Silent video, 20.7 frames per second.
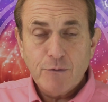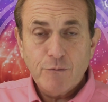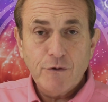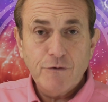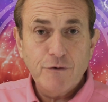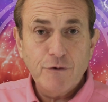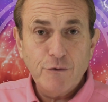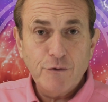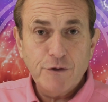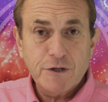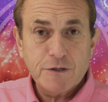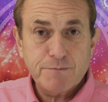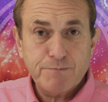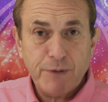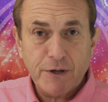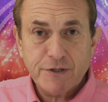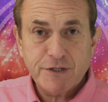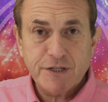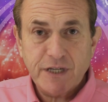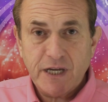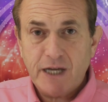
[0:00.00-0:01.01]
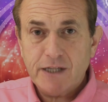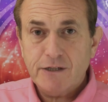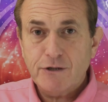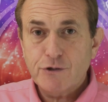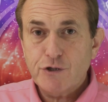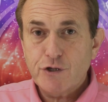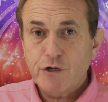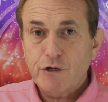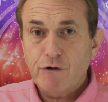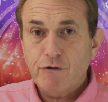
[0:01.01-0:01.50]
With all this buzzy
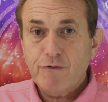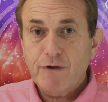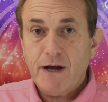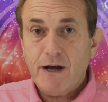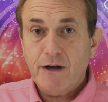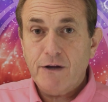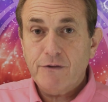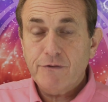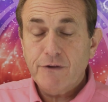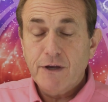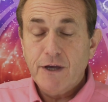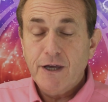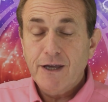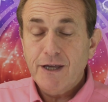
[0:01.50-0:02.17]
energy around,